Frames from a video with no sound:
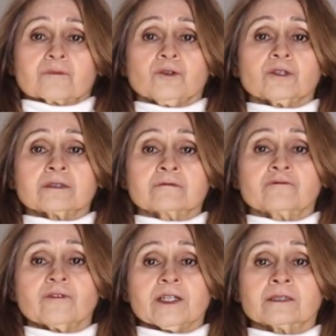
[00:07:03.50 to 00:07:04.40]
you can
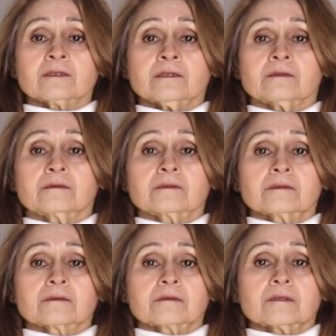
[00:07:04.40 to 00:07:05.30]
find
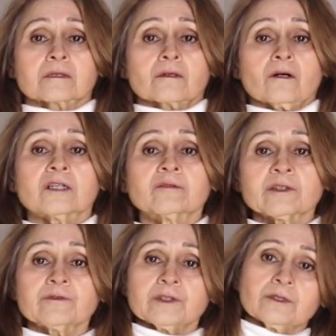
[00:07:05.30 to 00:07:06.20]
all
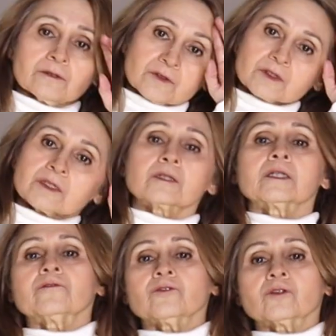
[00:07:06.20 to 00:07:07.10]
my videos
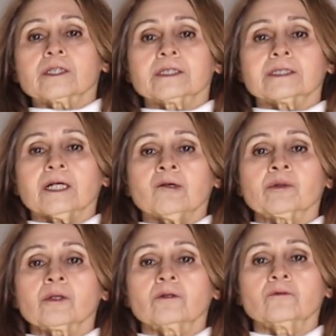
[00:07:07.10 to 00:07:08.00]
if you click down
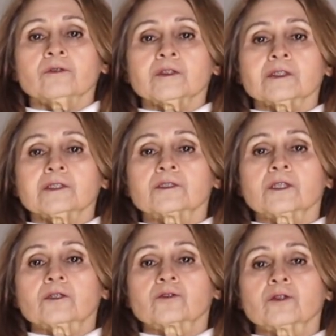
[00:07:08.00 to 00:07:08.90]
below where it says
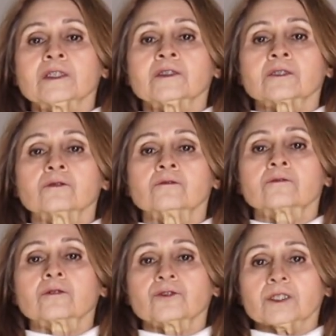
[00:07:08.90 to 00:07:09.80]
Crazy Cool
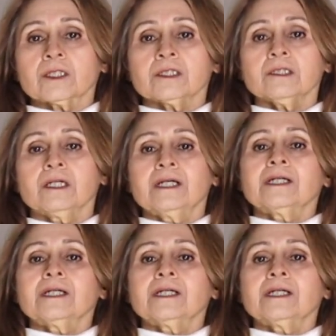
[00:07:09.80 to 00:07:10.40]
Crochet.